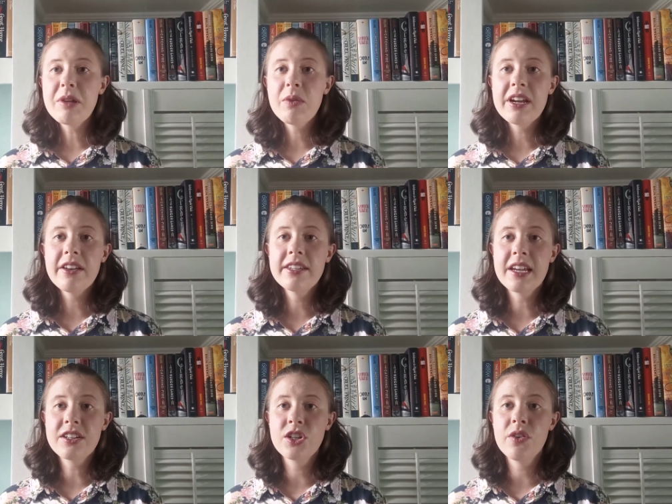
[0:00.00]
me read a
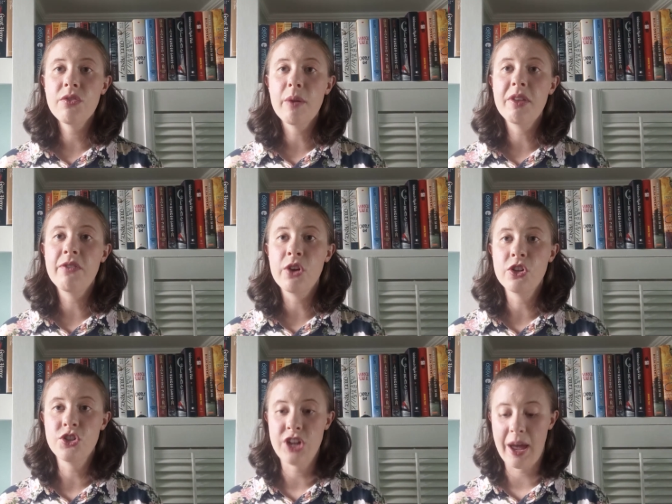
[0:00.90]
section from the
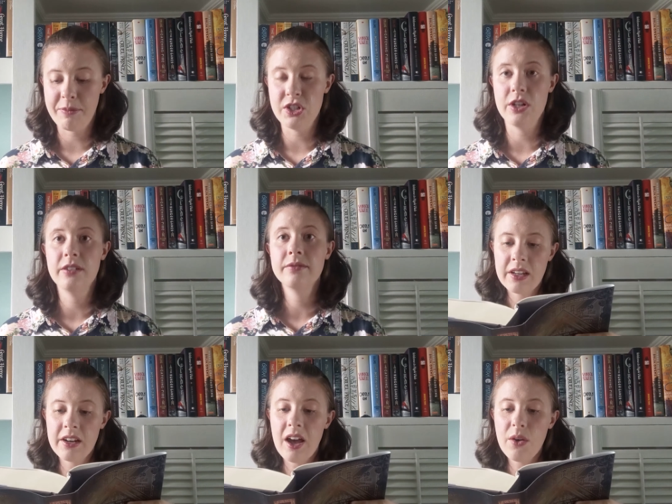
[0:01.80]
first chapter.
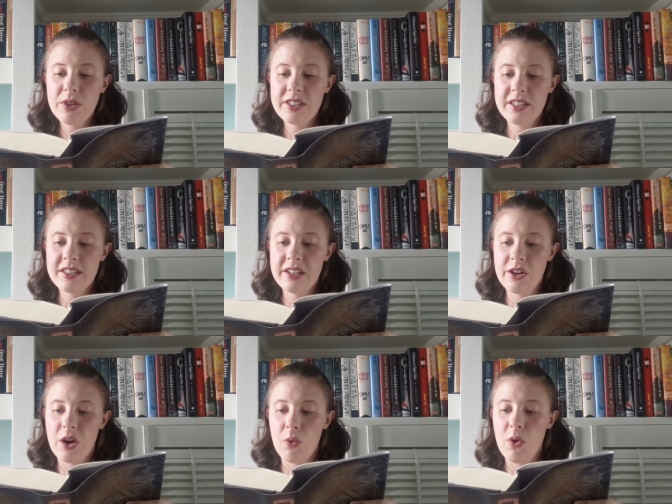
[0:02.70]
Canuck was
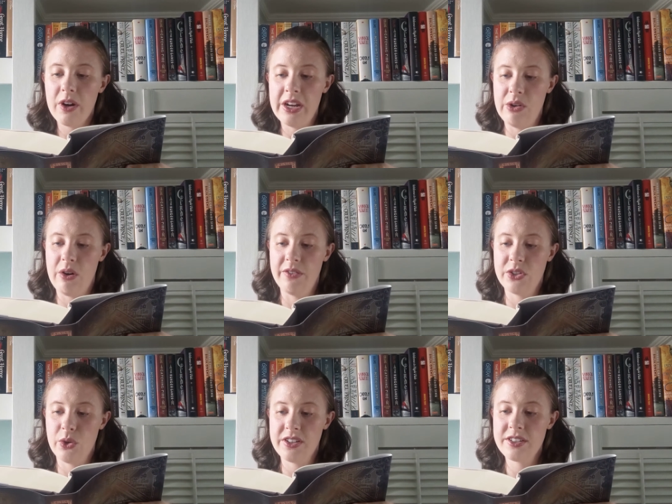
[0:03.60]
considered a war hero of
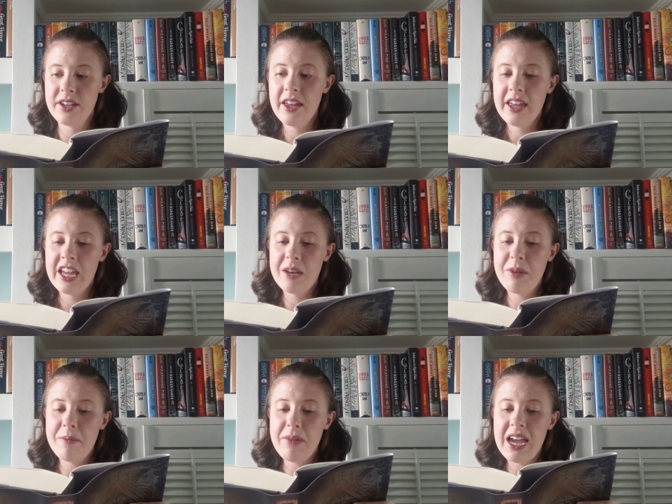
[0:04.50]
sorts. He had
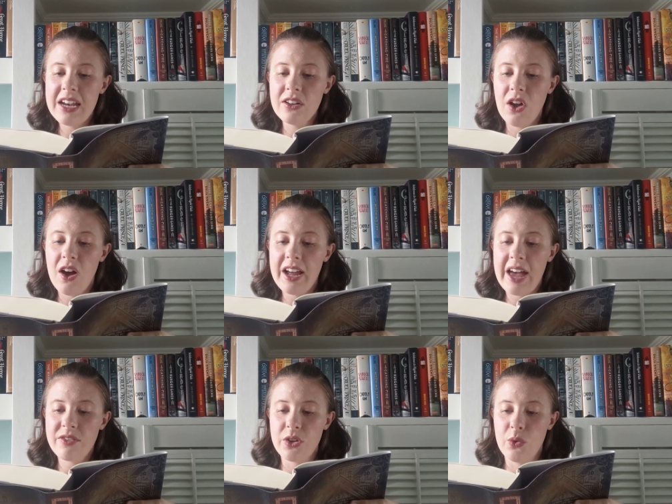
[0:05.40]
been made long
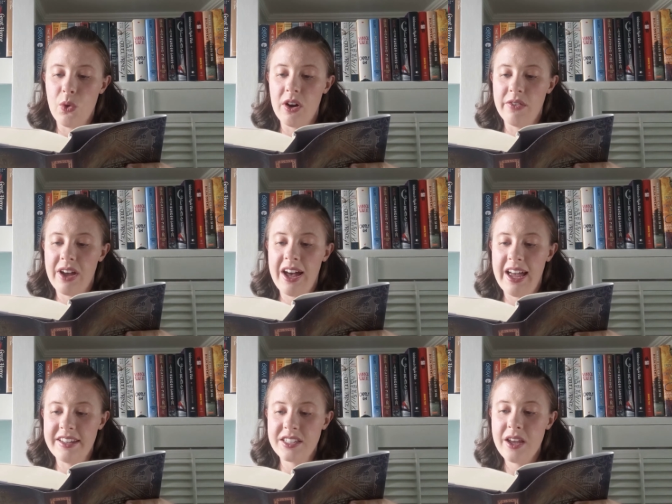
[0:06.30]
after the War of
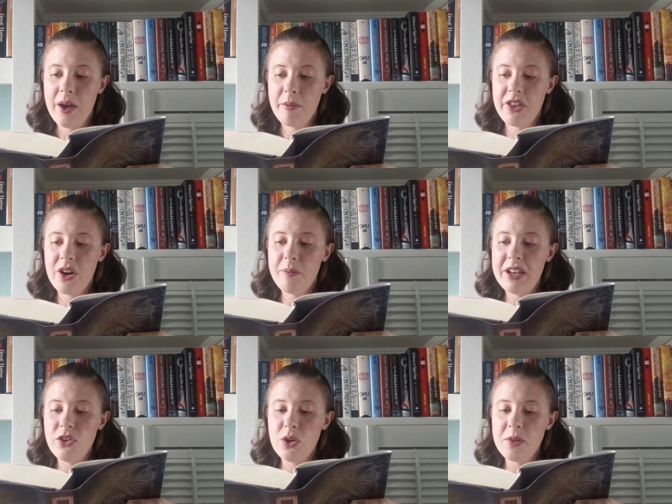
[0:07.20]
Kinds, but there had
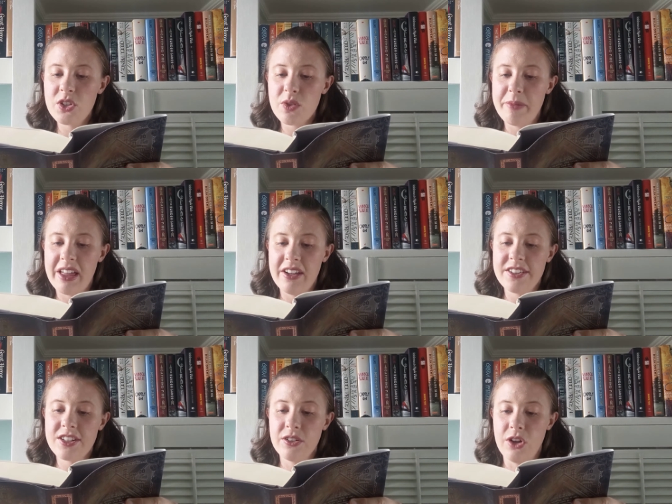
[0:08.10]
been numerous
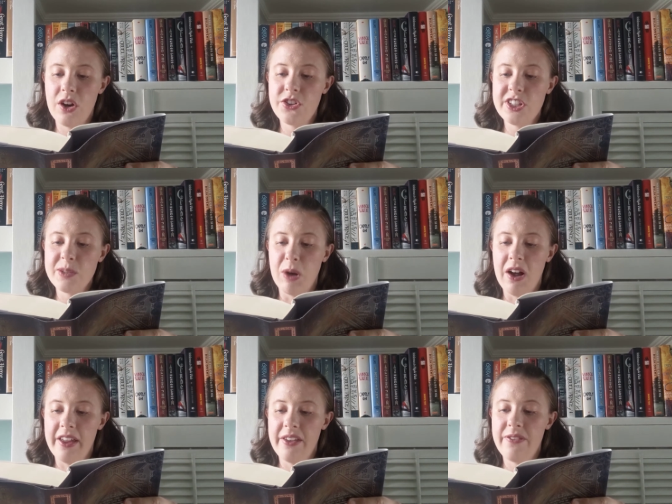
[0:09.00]
rebellions, large and
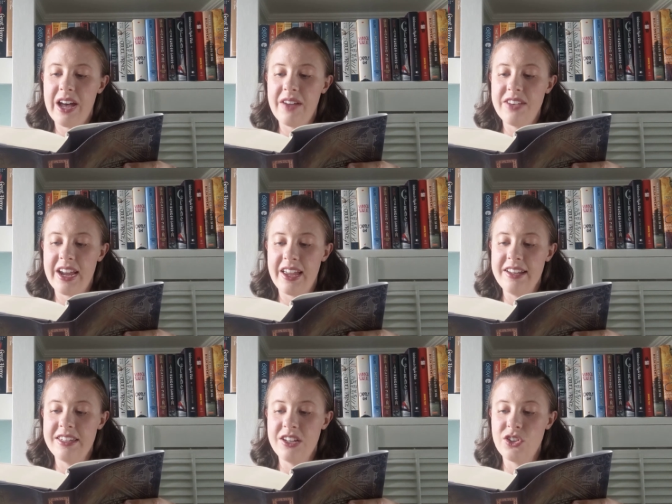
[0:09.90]
small, in the 5
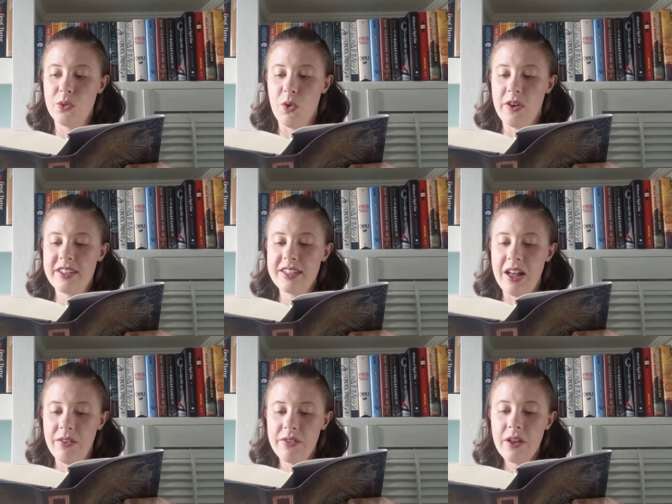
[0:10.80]
decades since the war
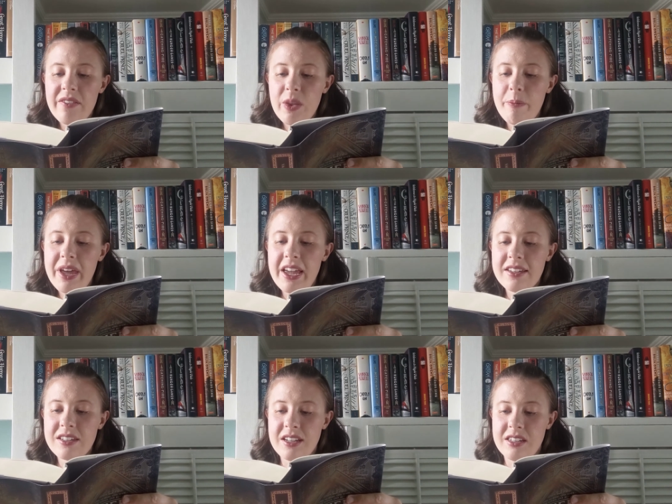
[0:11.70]
itself. One of the
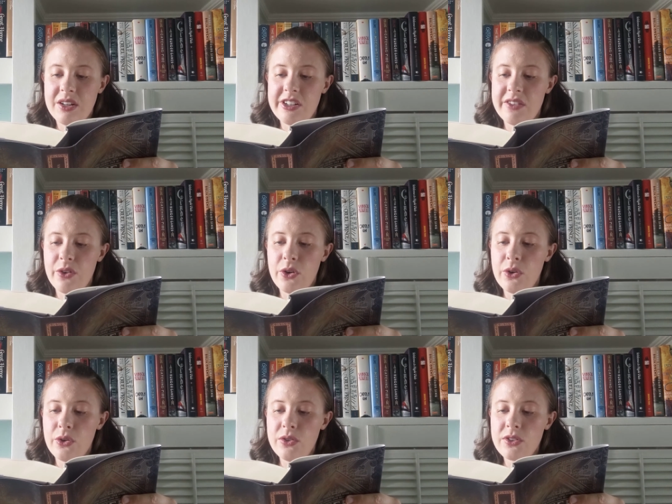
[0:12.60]
biggest, a series of
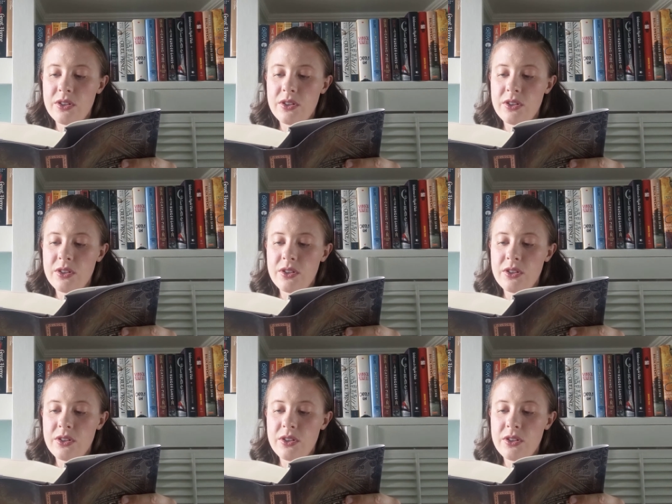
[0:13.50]
coups